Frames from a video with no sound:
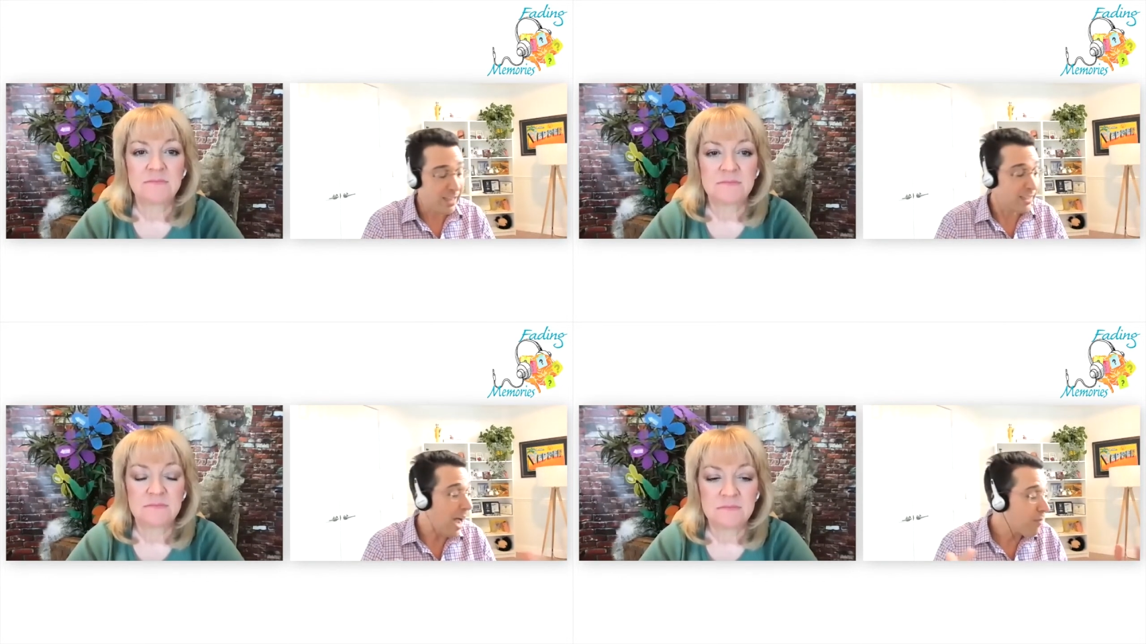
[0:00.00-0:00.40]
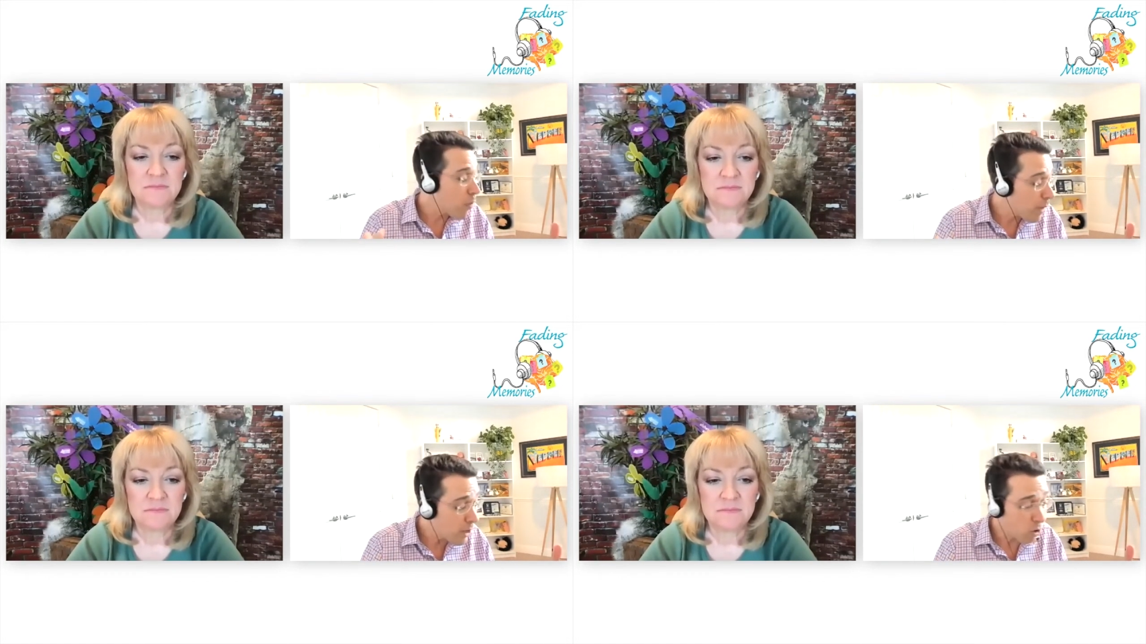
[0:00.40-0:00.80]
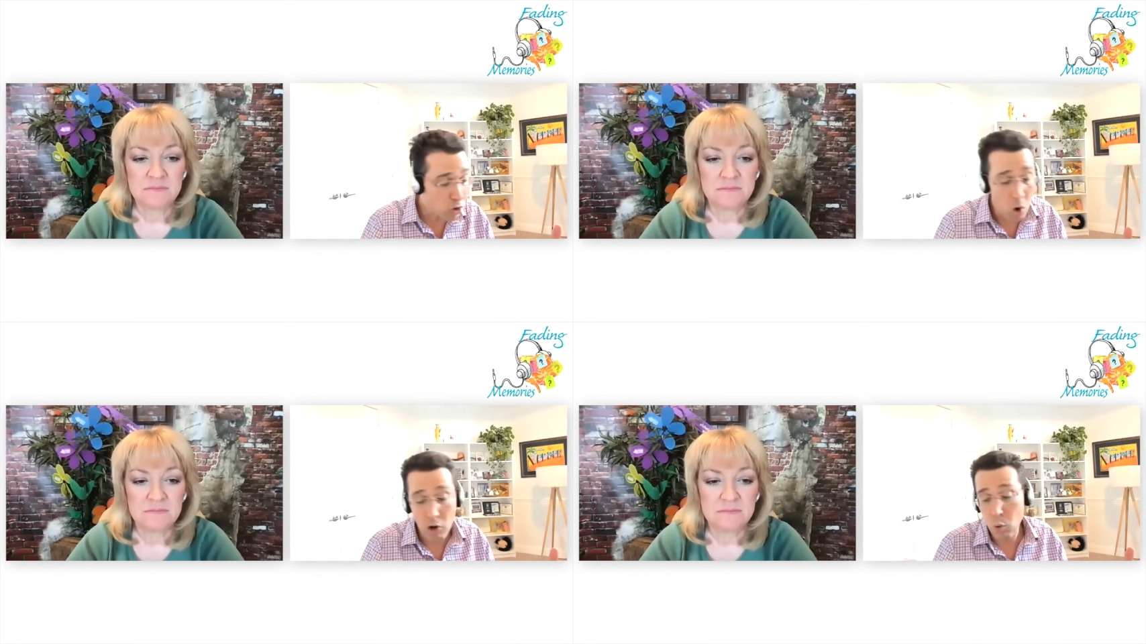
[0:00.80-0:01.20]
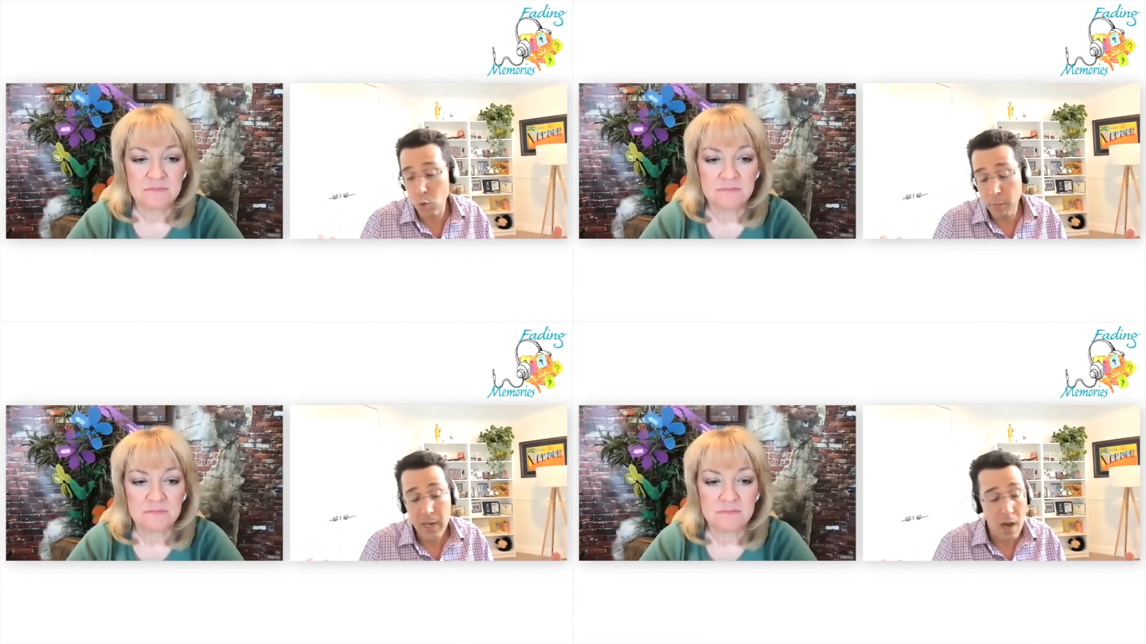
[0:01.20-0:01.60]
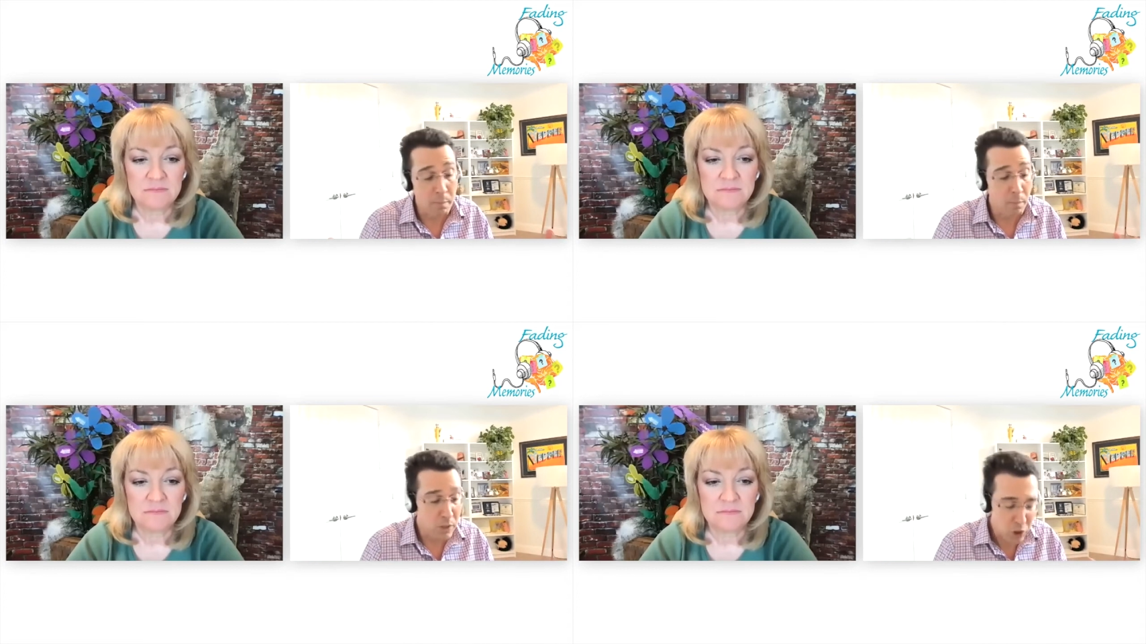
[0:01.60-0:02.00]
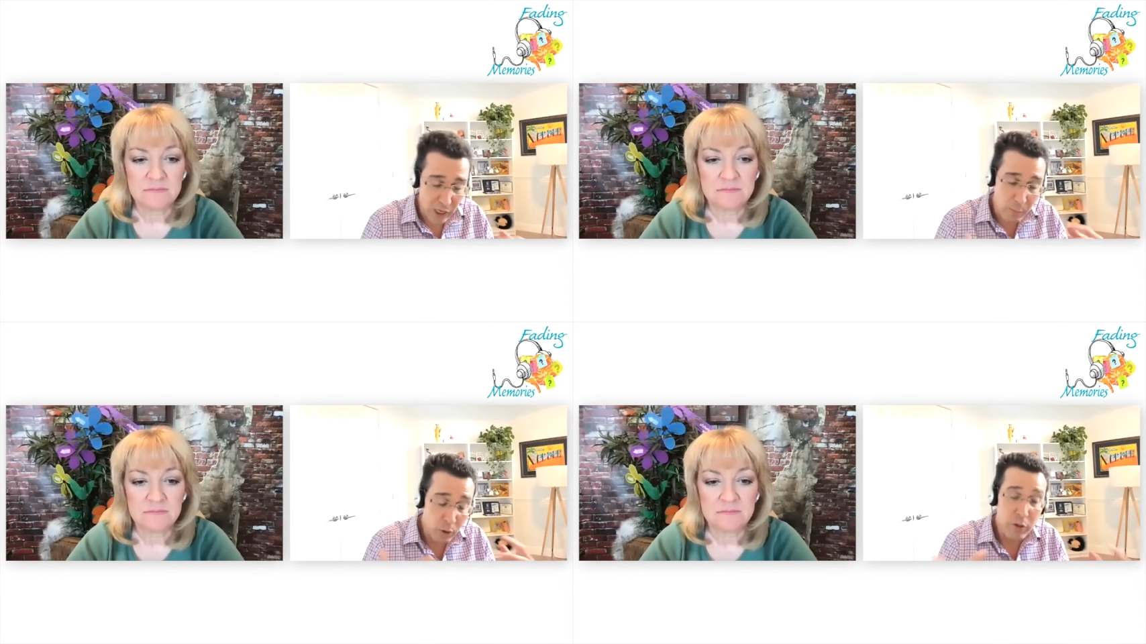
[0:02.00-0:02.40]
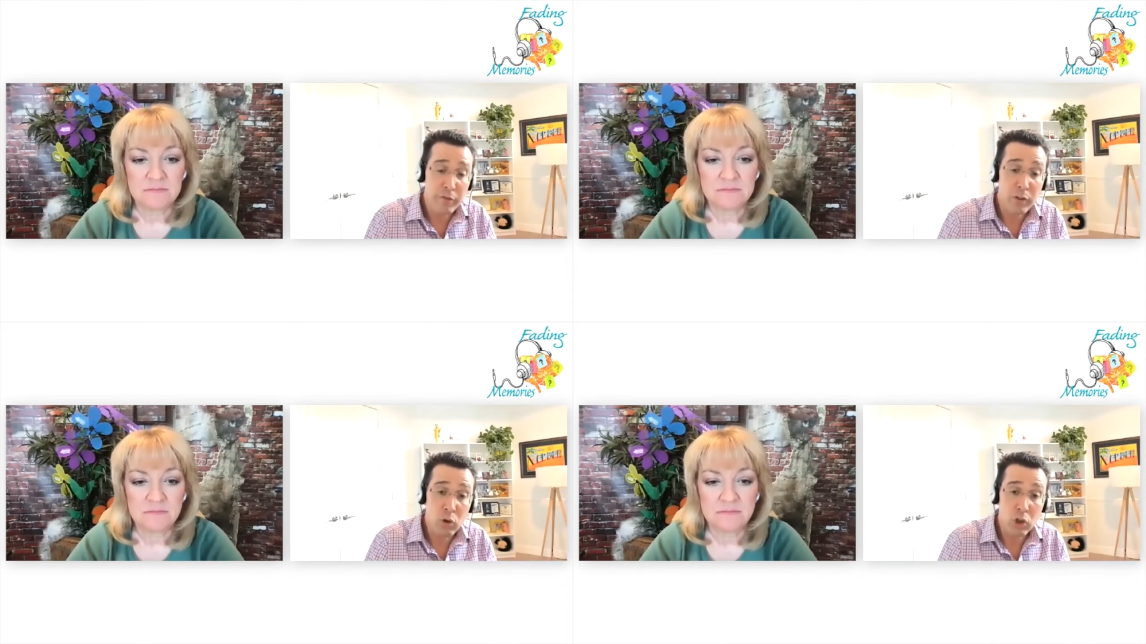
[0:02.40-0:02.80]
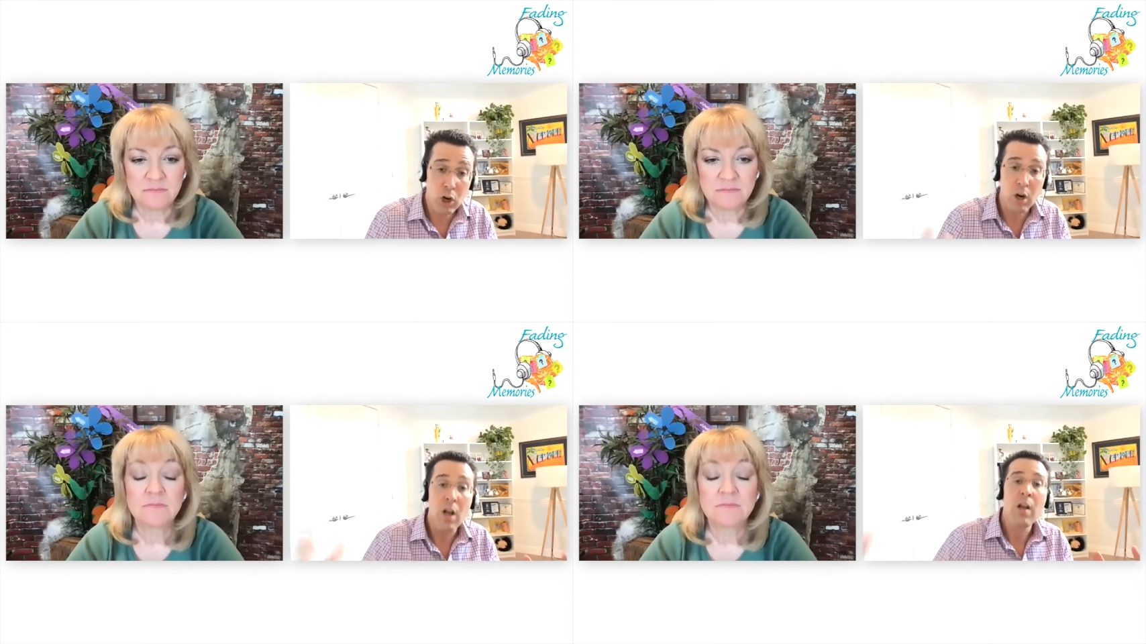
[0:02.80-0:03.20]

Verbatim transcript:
Speaker 1: God forbid your daughter were to become disabled in the future,